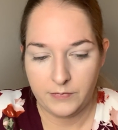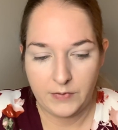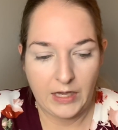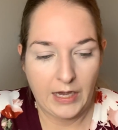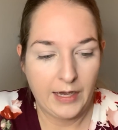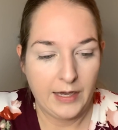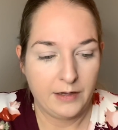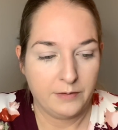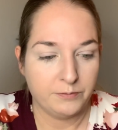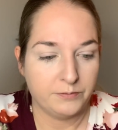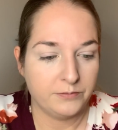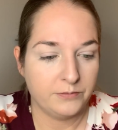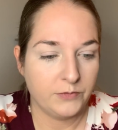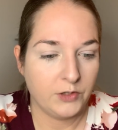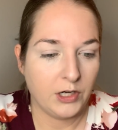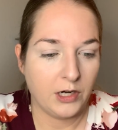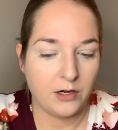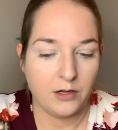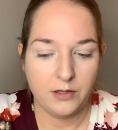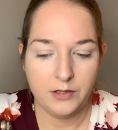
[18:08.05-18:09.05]
Okay,
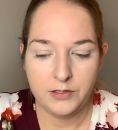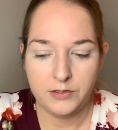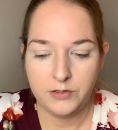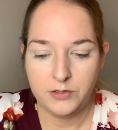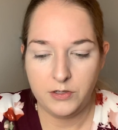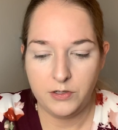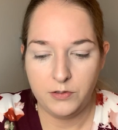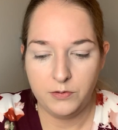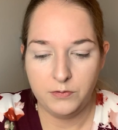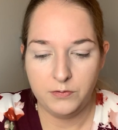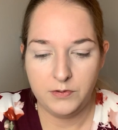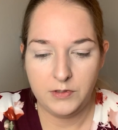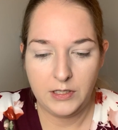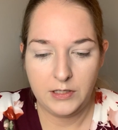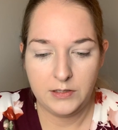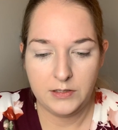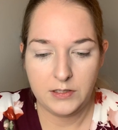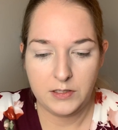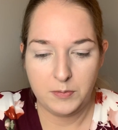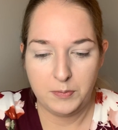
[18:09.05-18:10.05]
got all these new
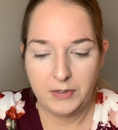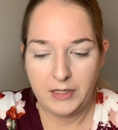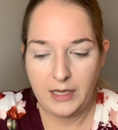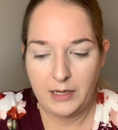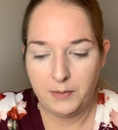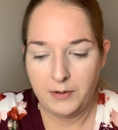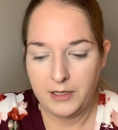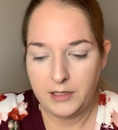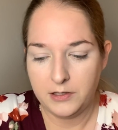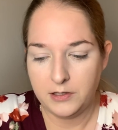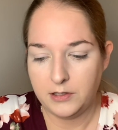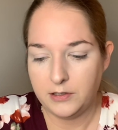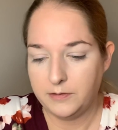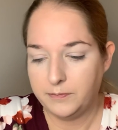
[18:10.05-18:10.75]
things to play with.